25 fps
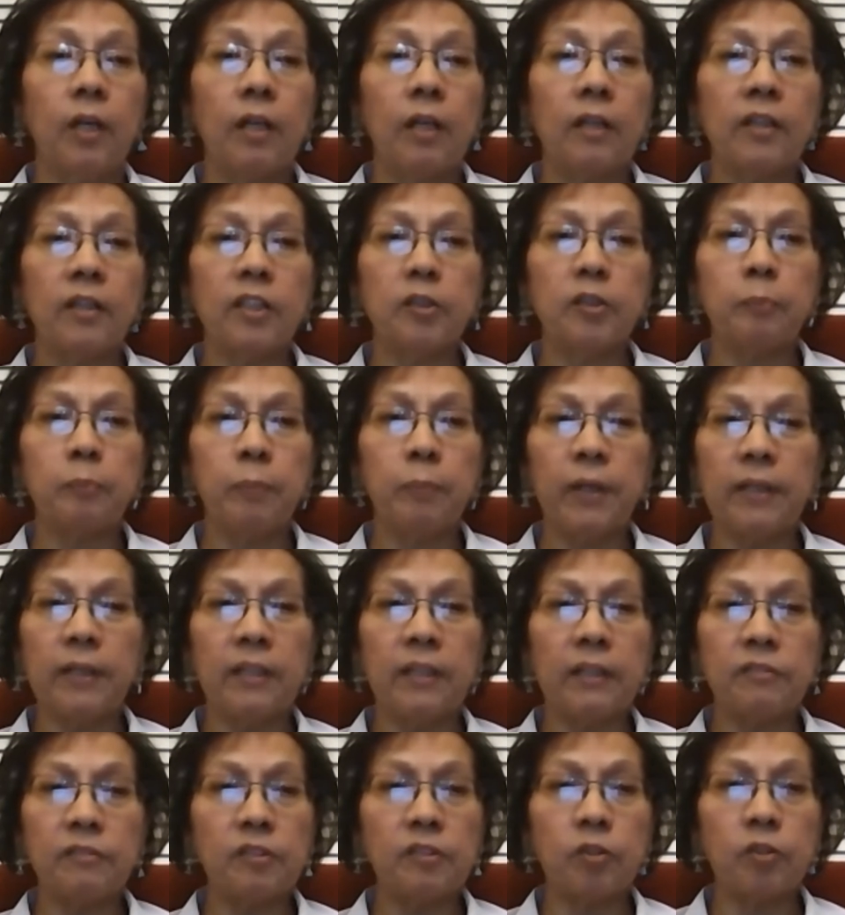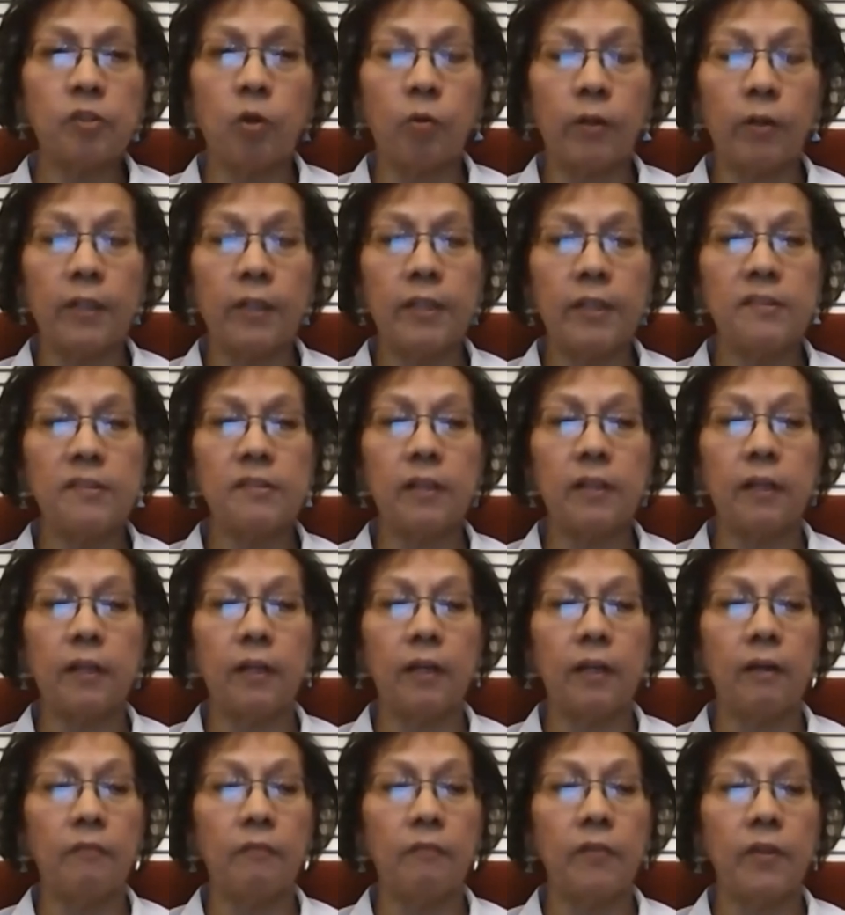There's plenty of stories
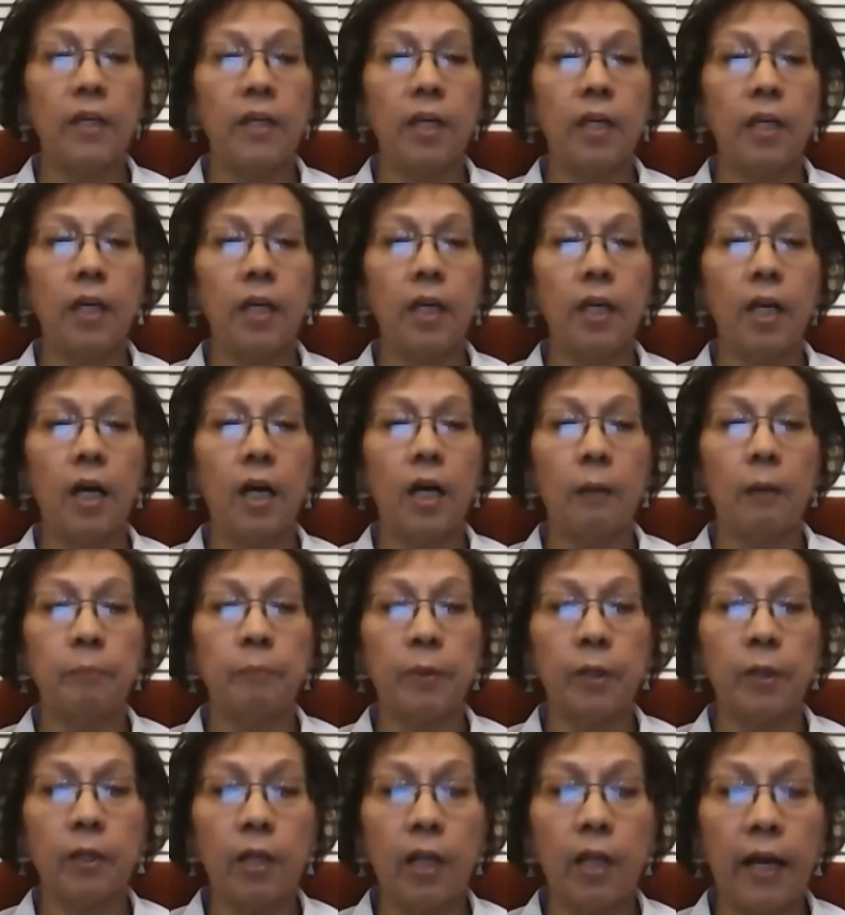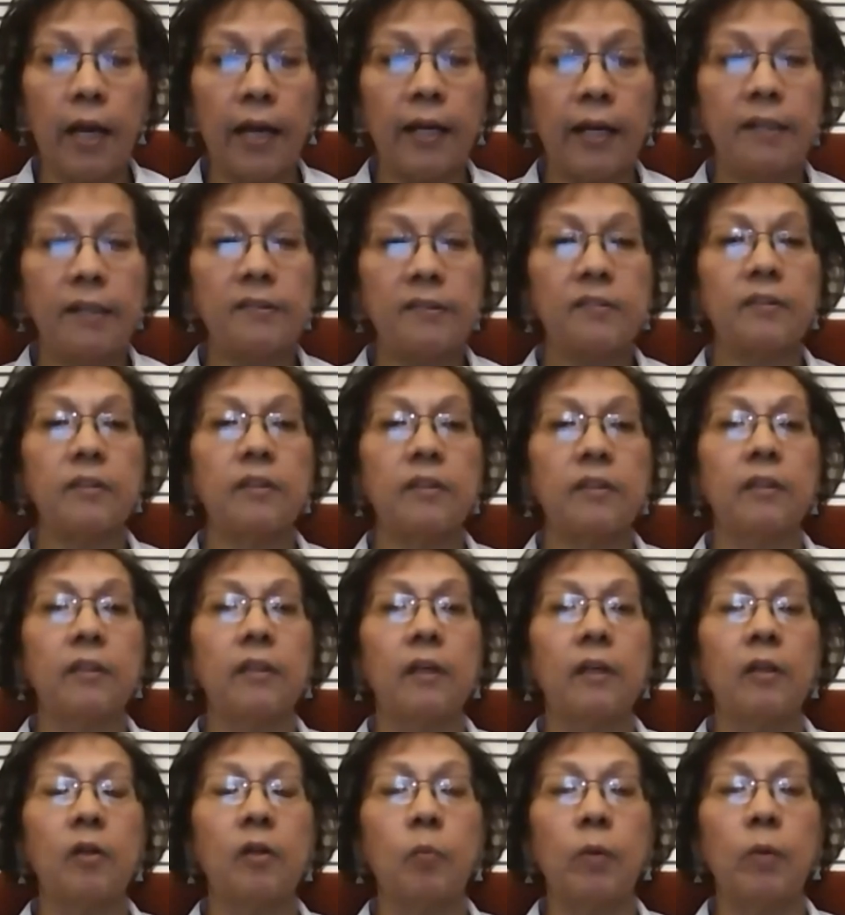of the upper class,
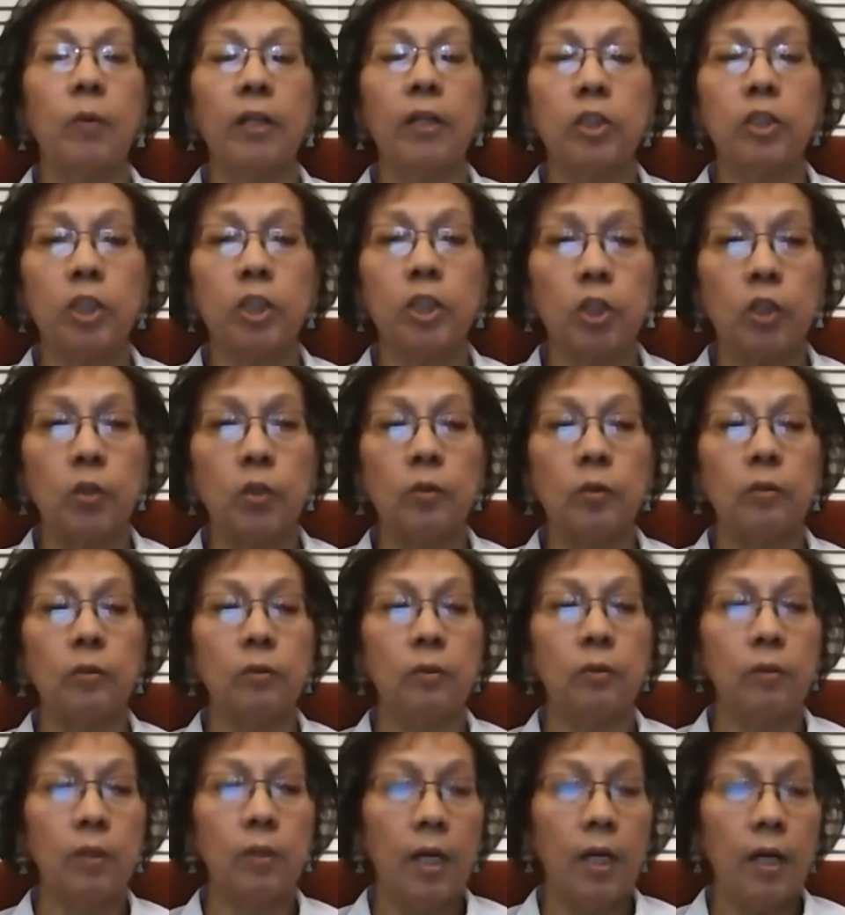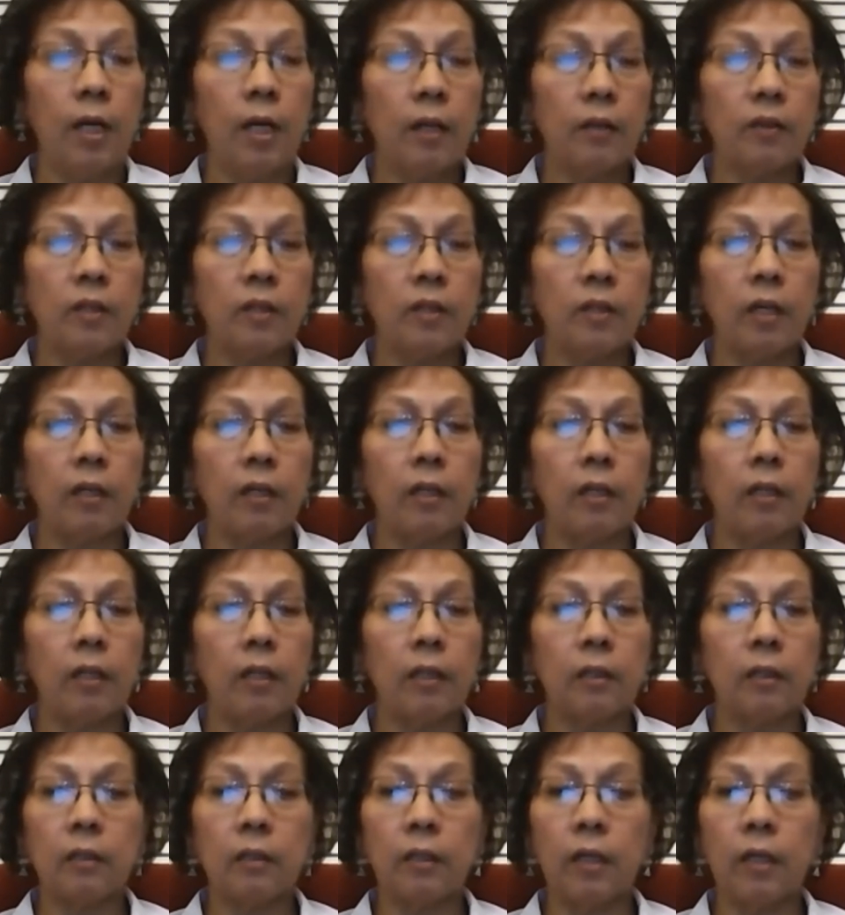the well-to-do,
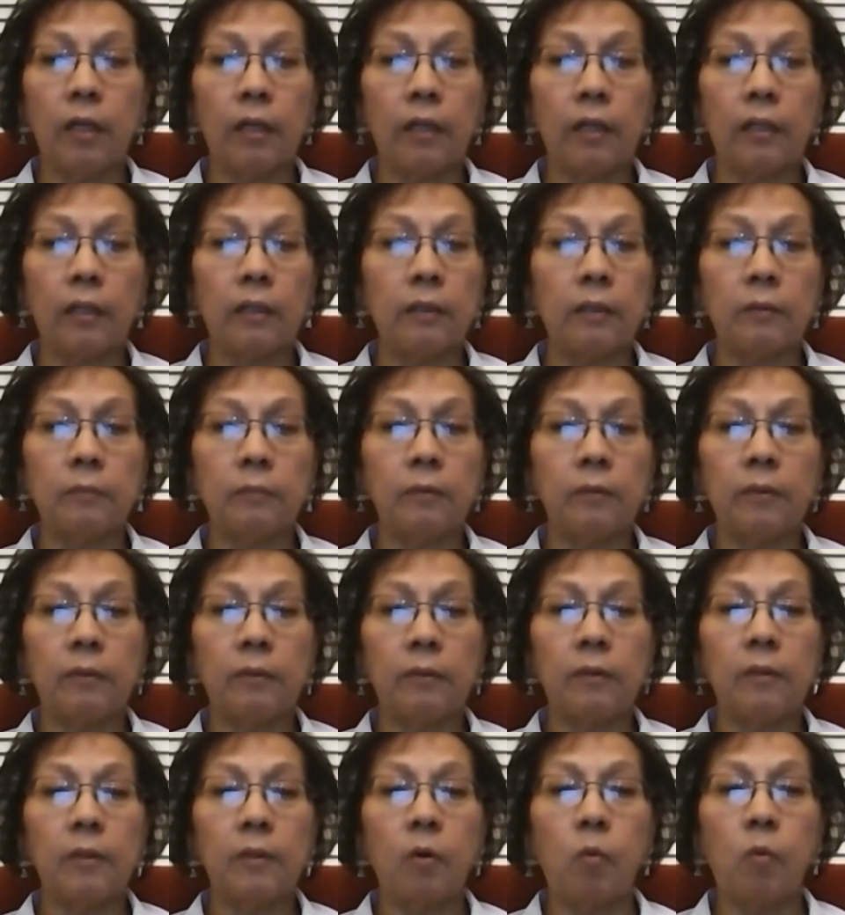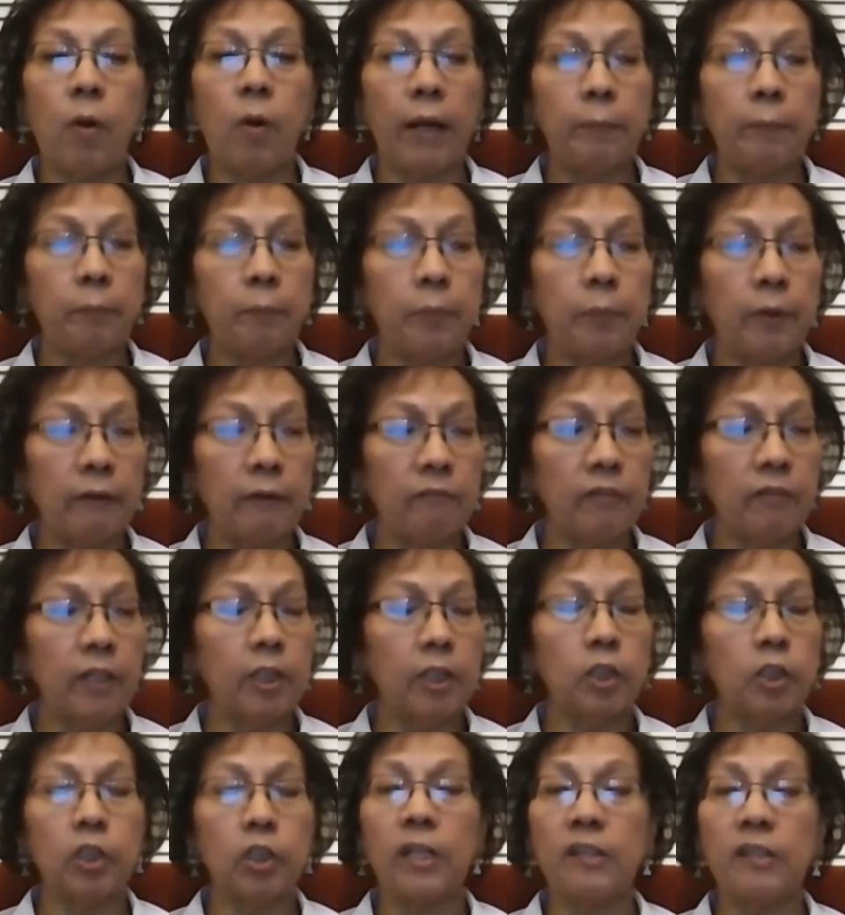the white
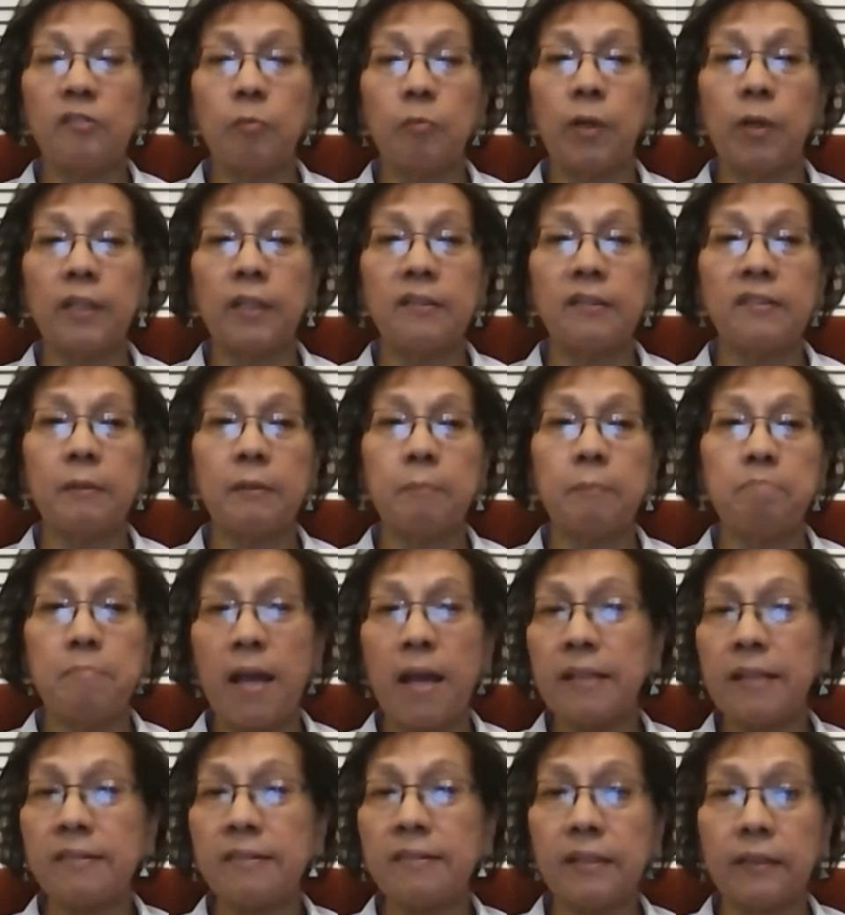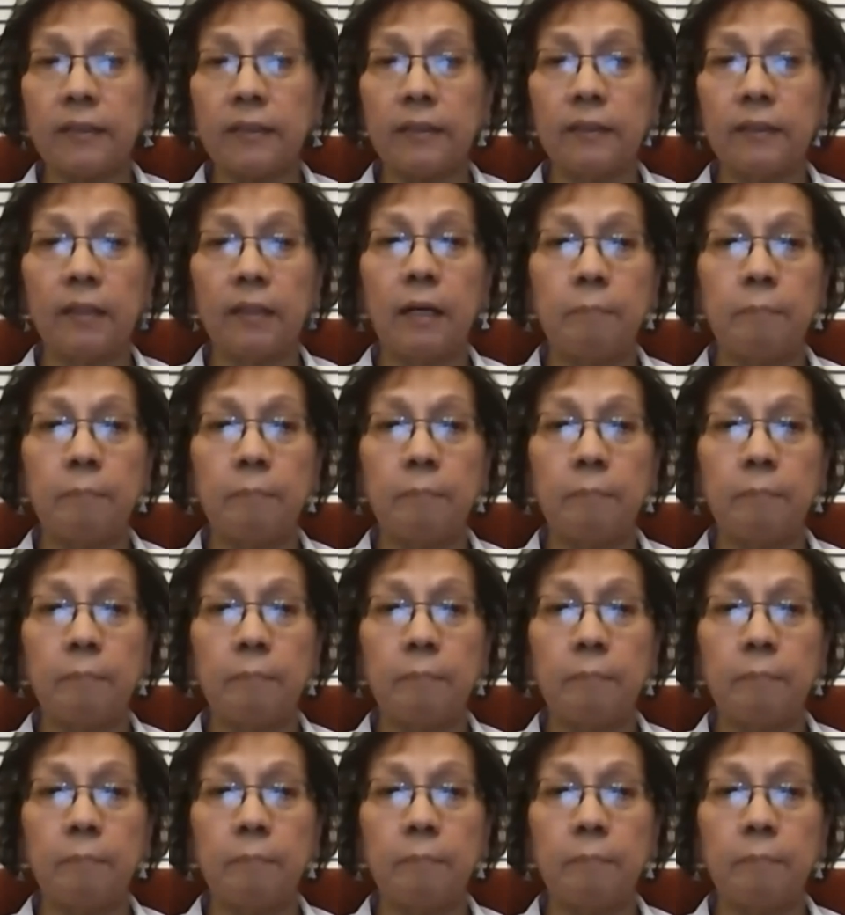privileged, as well as the Mexican